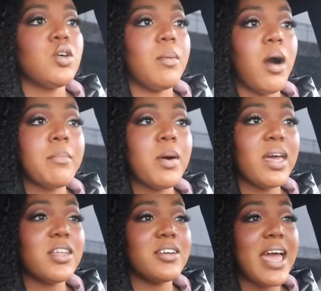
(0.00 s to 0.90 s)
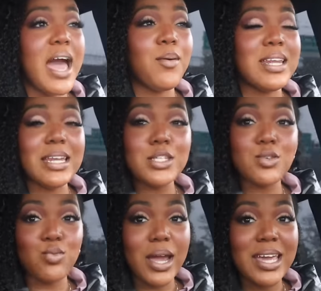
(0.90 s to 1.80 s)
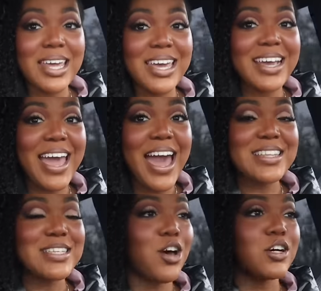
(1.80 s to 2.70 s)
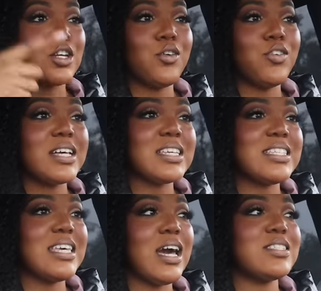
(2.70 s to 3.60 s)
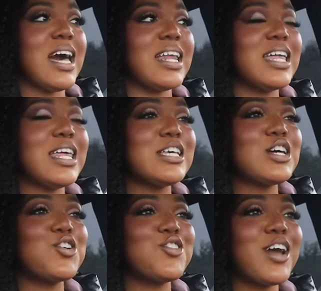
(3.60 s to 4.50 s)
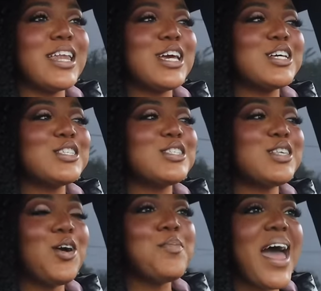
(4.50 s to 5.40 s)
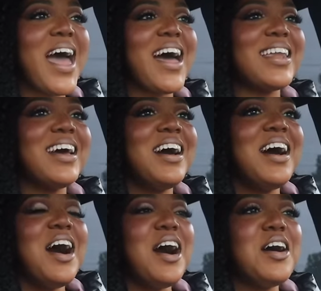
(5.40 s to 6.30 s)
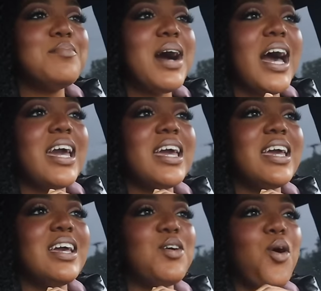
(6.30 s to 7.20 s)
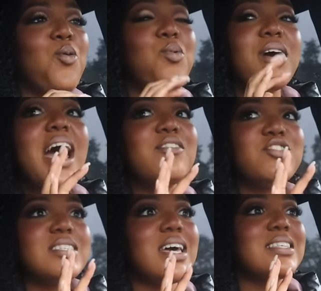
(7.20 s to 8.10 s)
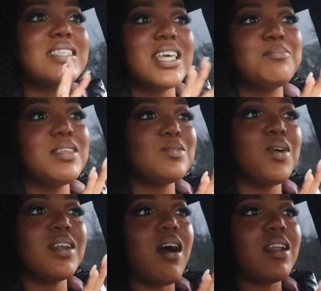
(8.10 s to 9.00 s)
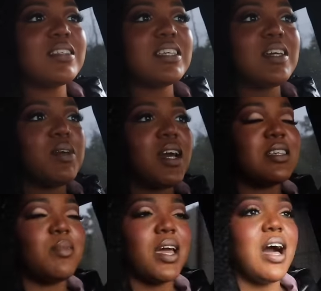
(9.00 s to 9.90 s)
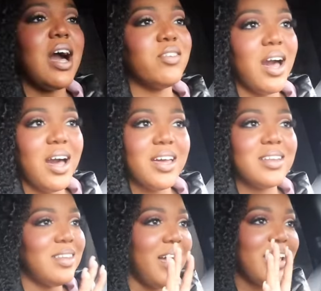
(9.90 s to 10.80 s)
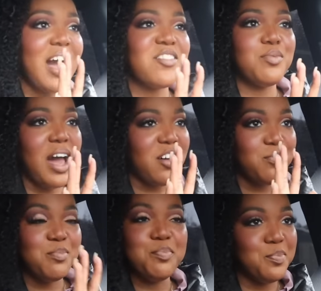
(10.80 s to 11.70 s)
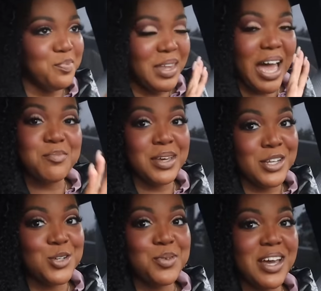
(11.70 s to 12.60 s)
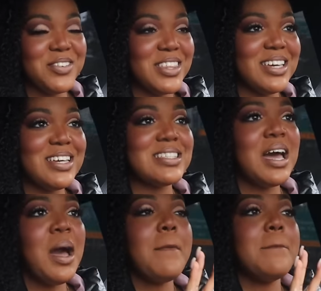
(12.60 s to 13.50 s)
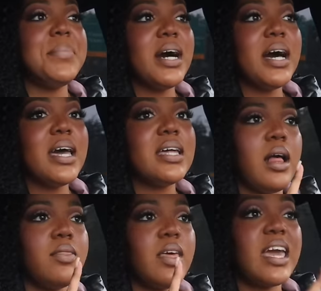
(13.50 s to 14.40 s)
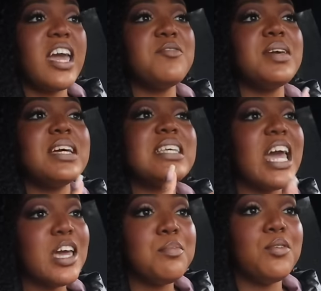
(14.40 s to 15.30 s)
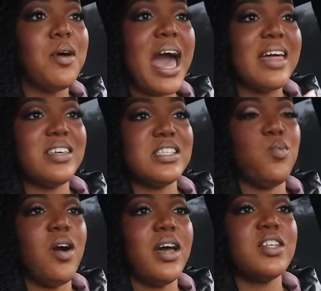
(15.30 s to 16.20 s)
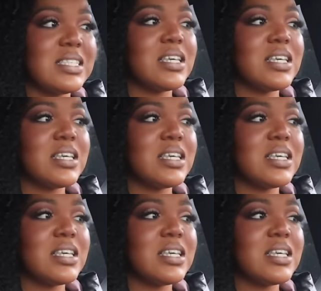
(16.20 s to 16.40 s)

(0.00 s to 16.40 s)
So I'm on my way there now, and it is raining cats and dogs. I don't know if you guys can see outside. It is raining so bad. I would have just like skipped this one honestly because I'm like, I've been to enough of these, but they gave me a table at this one.